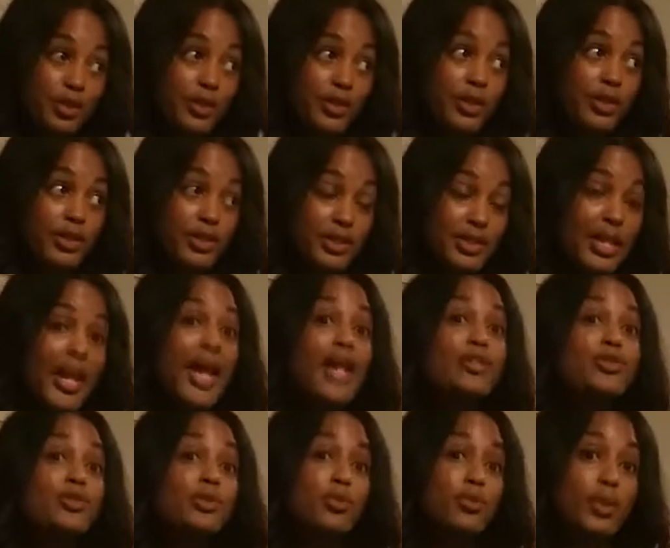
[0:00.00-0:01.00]
those
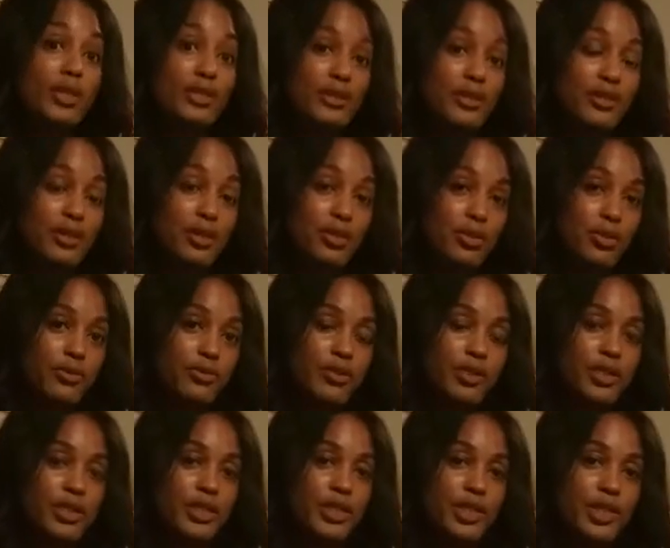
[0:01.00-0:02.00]
natural ones that they're
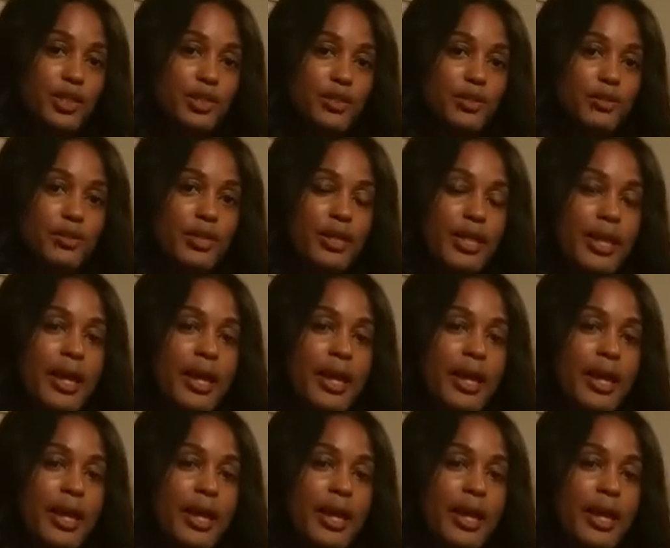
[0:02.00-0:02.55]
referring to,